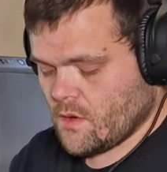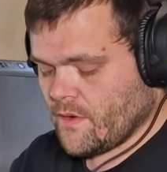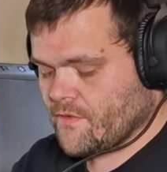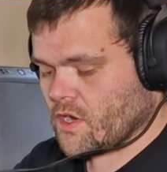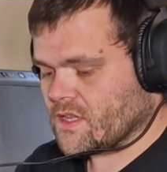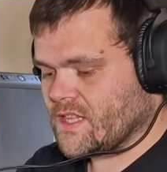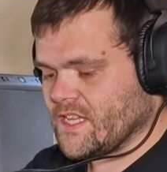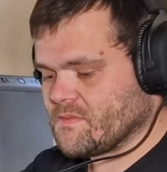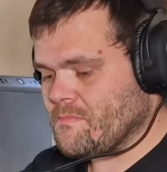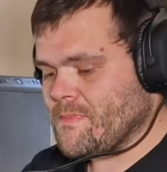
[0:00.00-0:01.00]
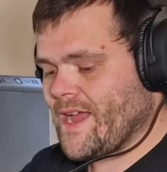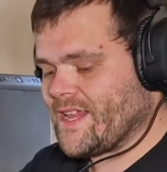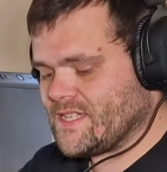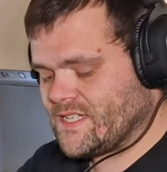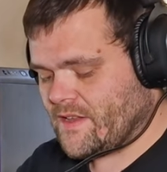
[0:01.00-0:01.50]
we've got this
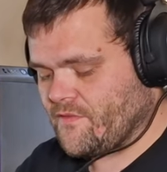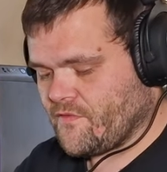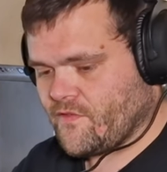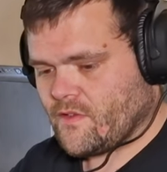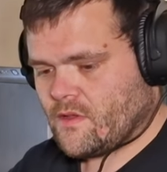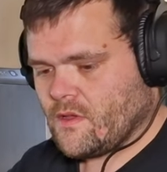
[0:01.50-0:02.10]
massive